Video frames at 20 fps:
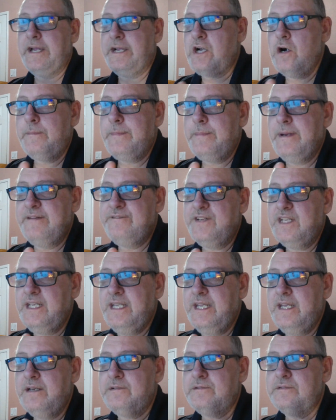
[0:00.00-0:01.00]
all my
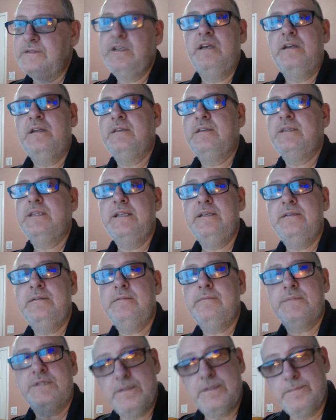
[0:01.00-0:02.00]
videos, then
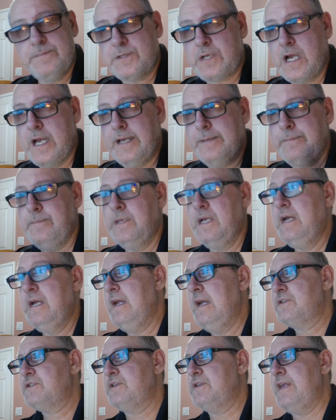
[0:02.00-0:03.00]
subscribe,
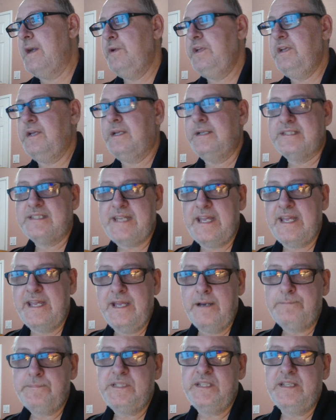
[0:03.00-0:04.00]
so that way you can stay
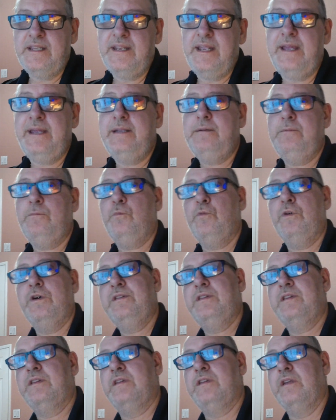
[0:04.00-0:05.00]
up to date
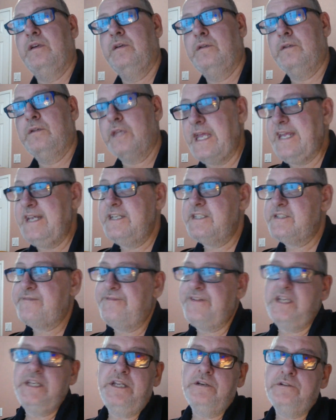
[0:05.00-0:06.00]
with the latest
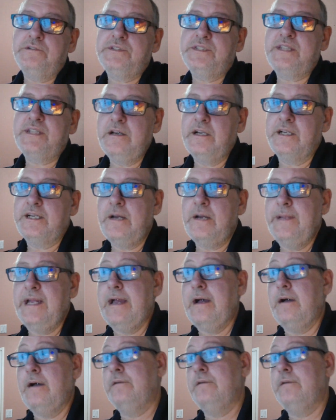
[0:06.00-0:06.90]
videos that are coming out,